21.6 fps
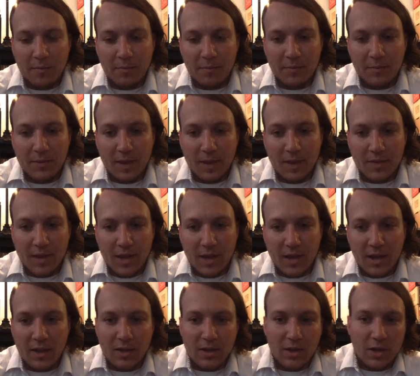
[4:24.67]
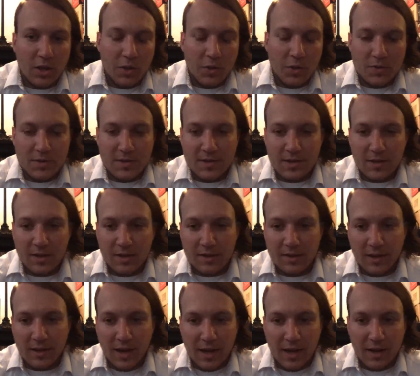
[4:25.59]
that they used to
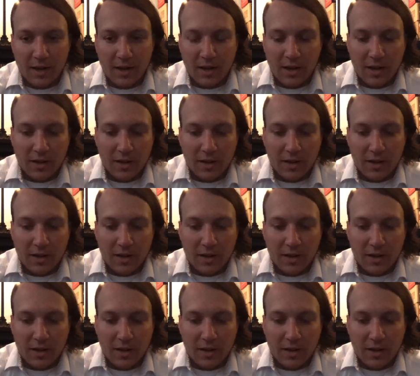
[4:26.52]
kind of